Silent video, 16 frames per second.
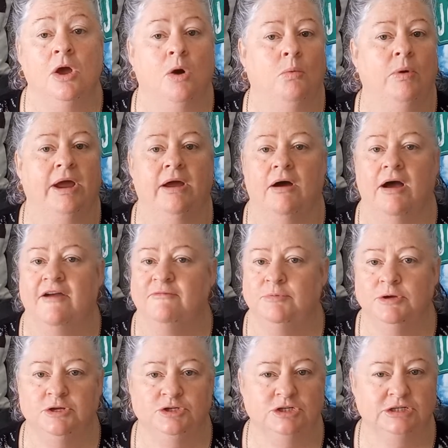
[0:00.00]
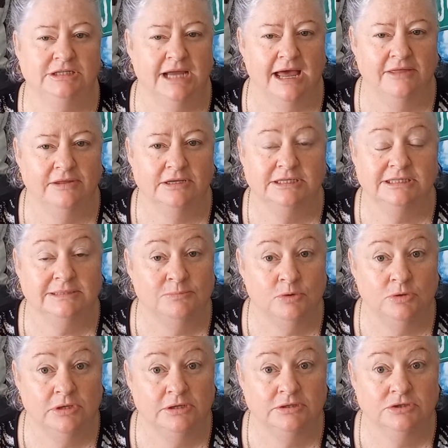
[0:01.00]
where I've purchased other
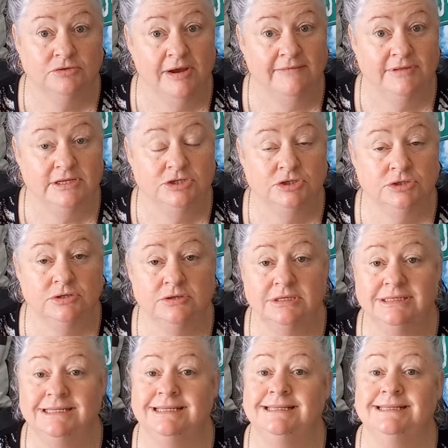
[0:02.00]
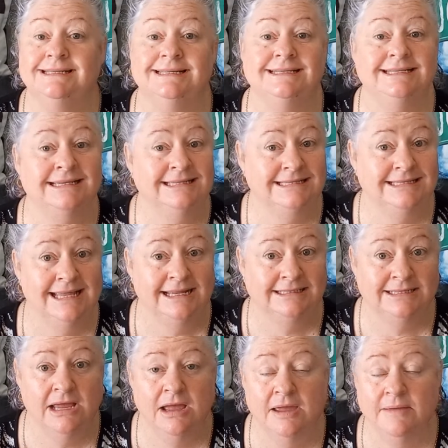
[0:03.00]
smaller travel insurances since that
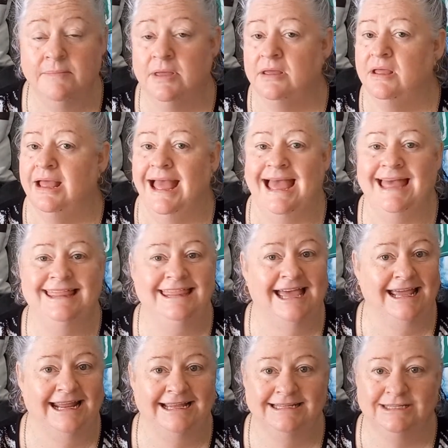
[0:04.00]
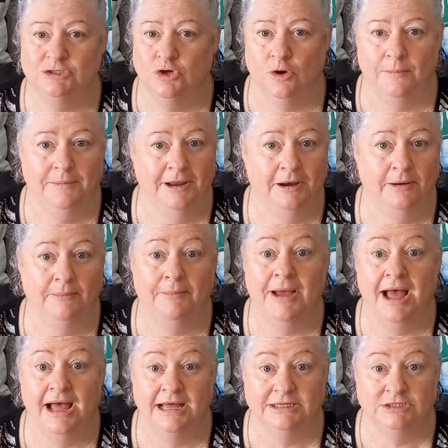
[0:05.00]
time, and that has not been
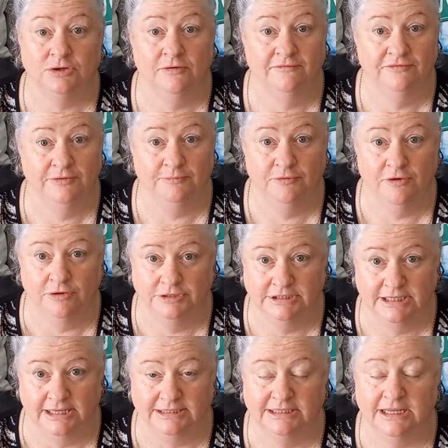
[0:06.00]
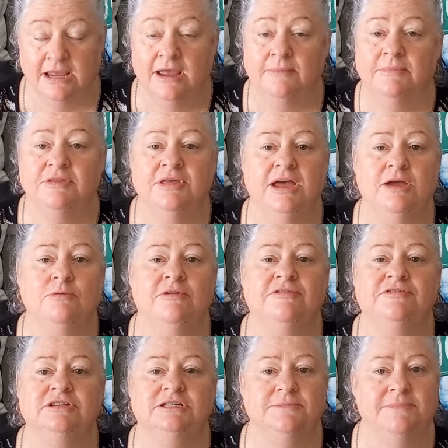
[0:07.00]
part of the process. But they were
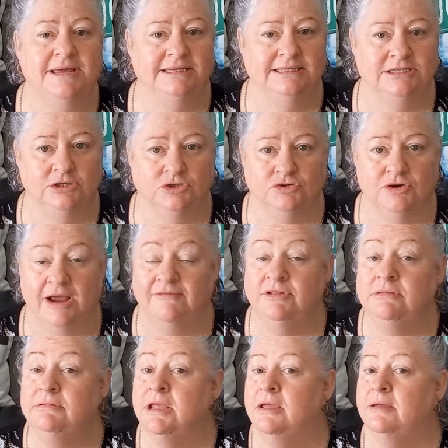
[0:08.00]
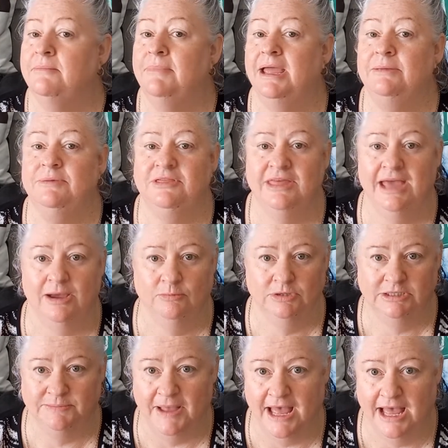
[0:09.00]
for domestic travel. Maybe that
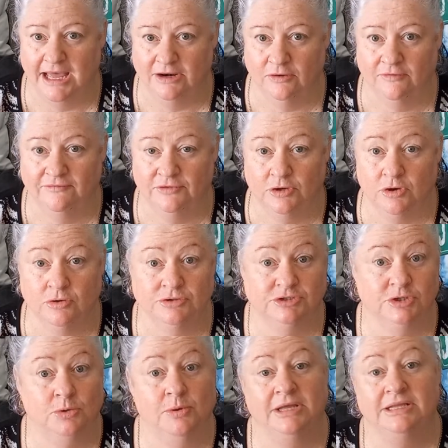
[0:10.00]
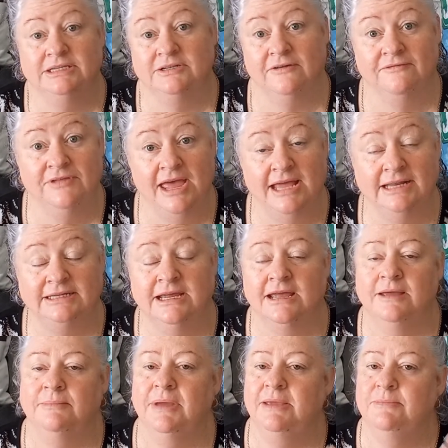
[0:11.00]
was part of the consequence of that.
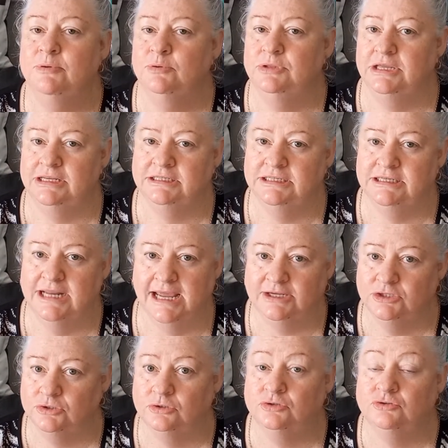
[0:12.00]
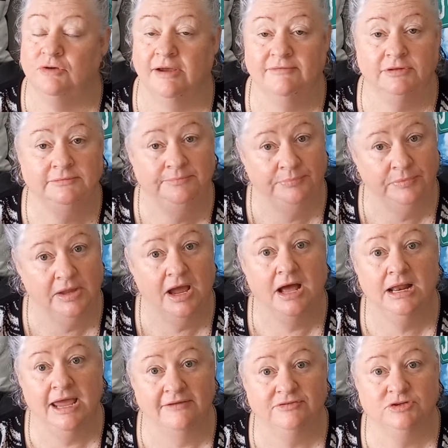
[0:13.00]
Maybe with international travel,
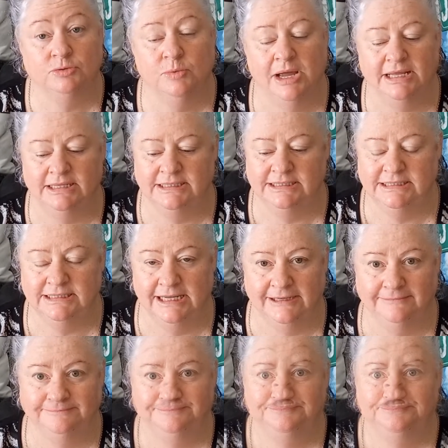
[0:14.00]
I'll have to wait and see.